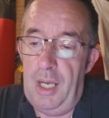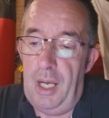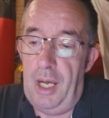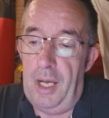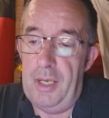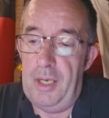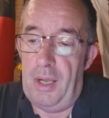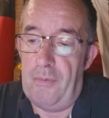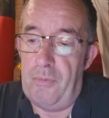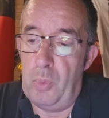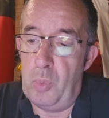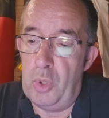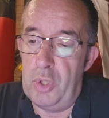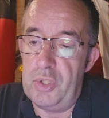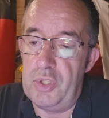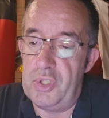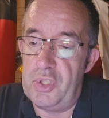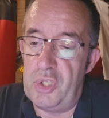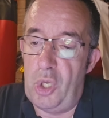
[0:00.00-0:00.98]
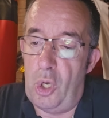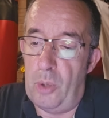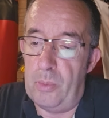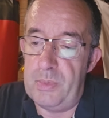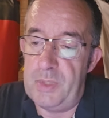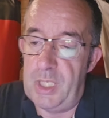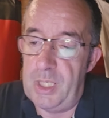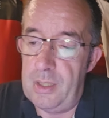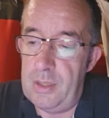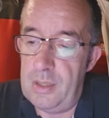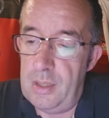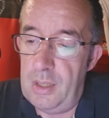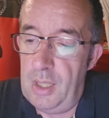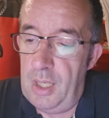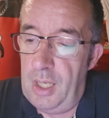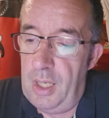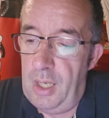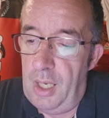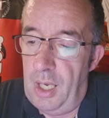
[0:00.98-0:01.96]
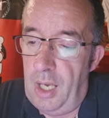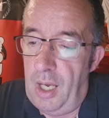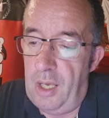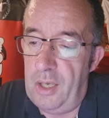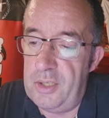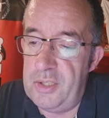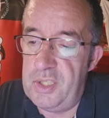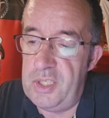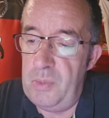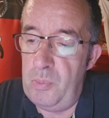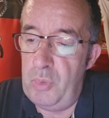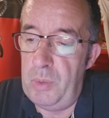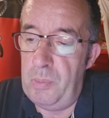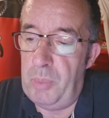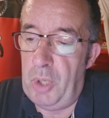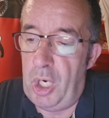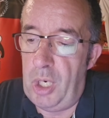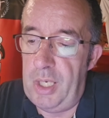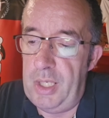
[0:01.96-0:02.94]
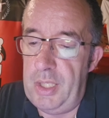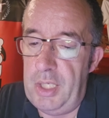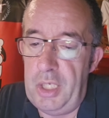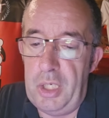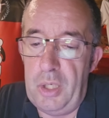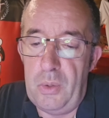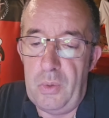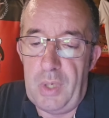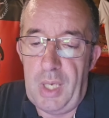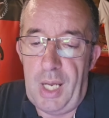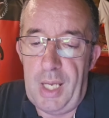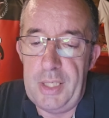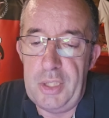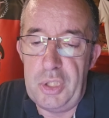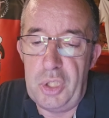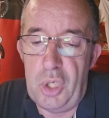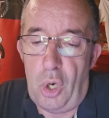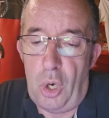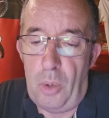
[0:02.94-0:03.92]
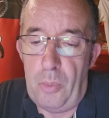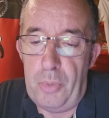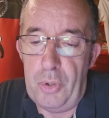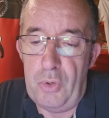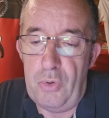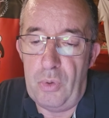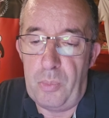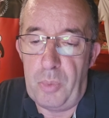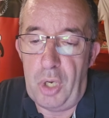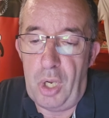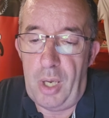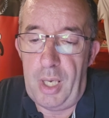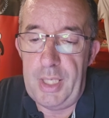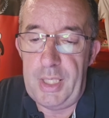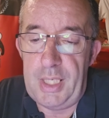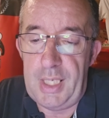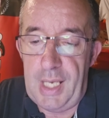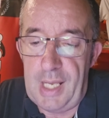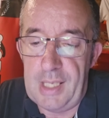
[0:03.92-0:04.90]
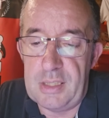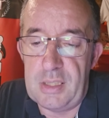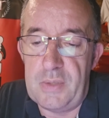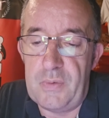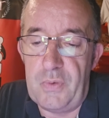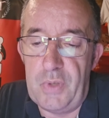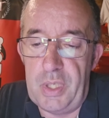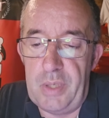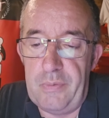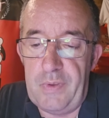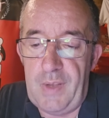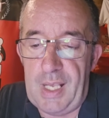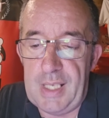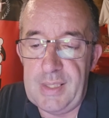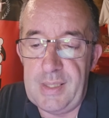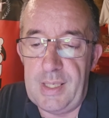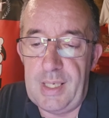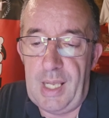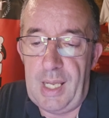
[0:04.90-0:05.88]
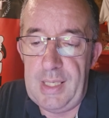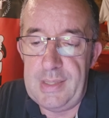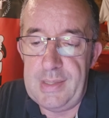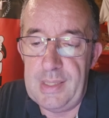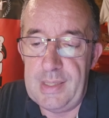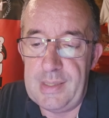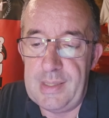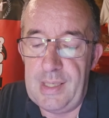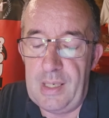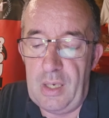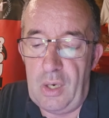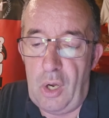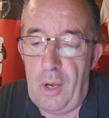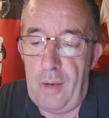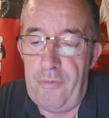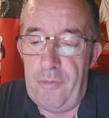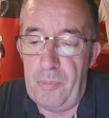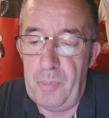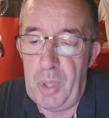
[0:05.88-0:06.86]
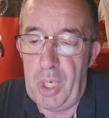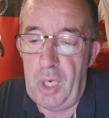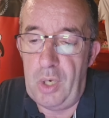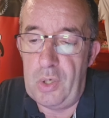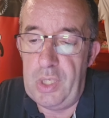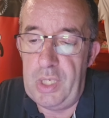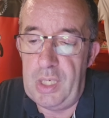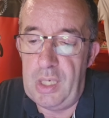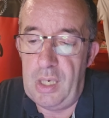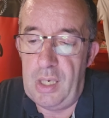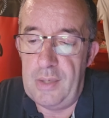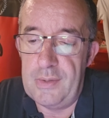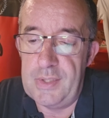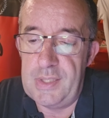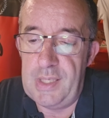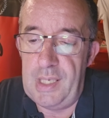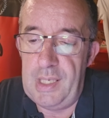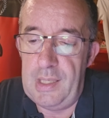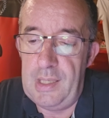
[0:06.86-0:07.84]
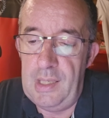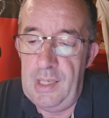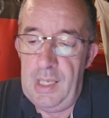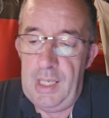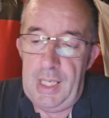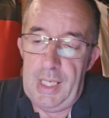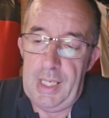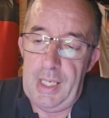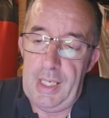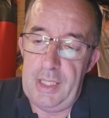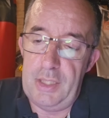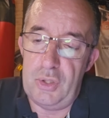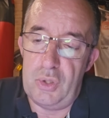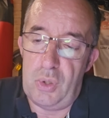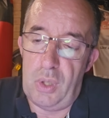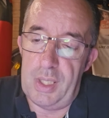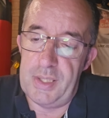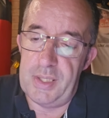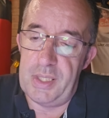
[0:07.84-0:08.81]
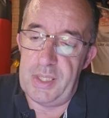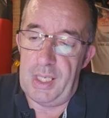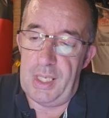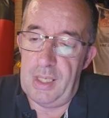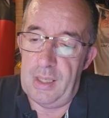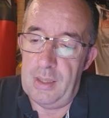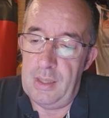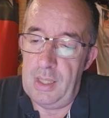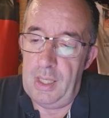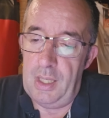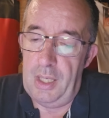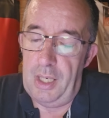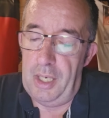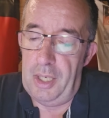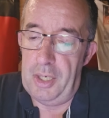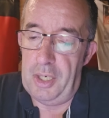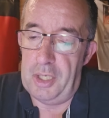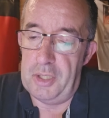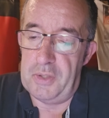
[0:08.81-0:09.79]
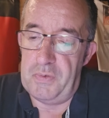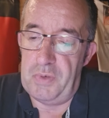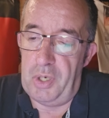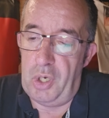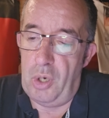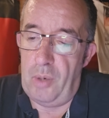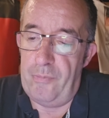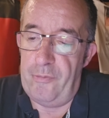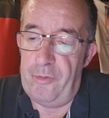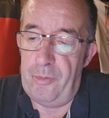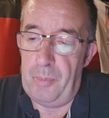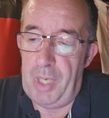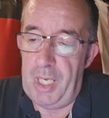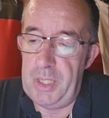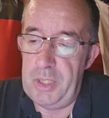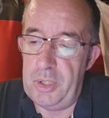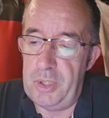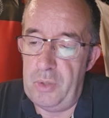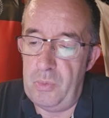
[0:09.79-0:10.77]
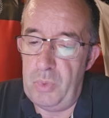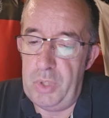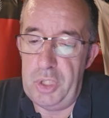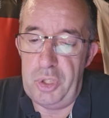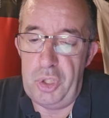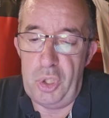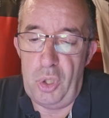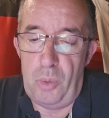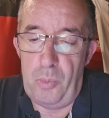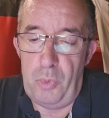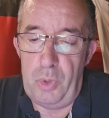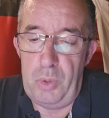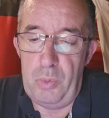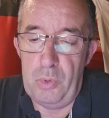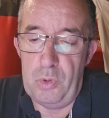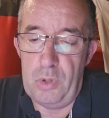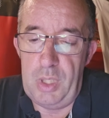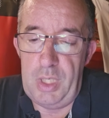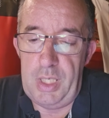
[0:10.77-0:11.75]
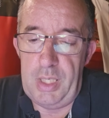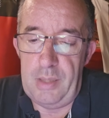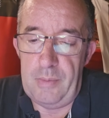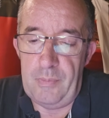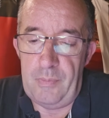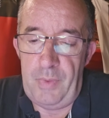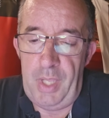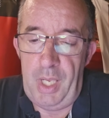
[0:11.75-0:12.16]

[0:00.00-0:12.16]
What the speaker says: "Another one stopped." Asked if we'd buy in the UK shop and replied yes for the fascinator. So the guy from Barclaycard said, "Interesting," and asked for confirmation of which shop we were in.